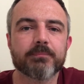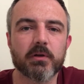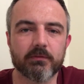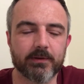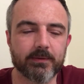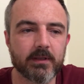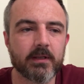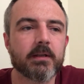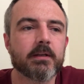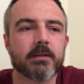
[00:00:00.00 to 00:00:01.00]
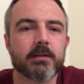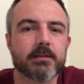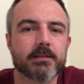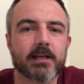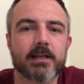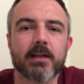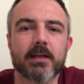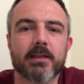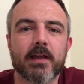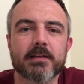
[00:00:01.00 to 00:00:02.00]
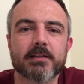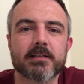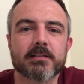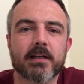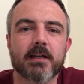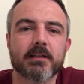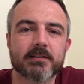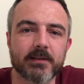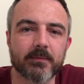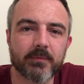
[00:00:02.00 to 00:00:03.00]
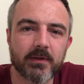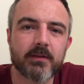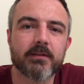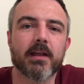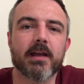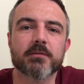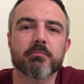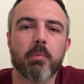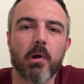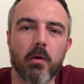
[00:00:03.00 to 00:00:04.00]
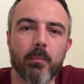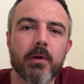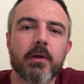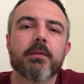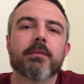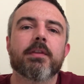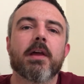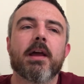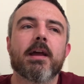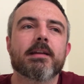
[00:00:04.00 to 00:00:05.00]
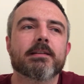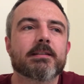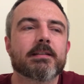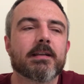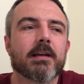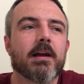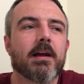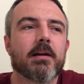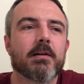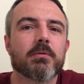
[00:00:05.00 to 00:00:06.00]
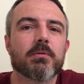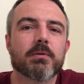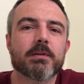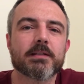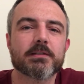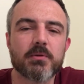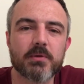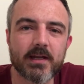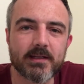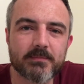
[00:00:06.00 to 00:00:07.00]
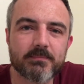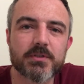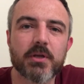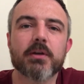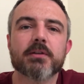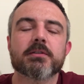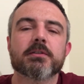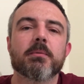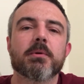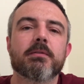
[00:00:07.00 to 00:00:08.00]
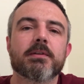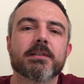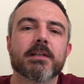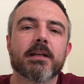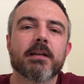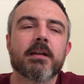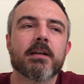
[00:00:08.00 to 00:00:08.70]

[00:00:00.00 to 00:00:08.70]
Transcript: Covenant. Secondly, there's things like Elysium, there's Bob, there's UK Turks has got movies in it.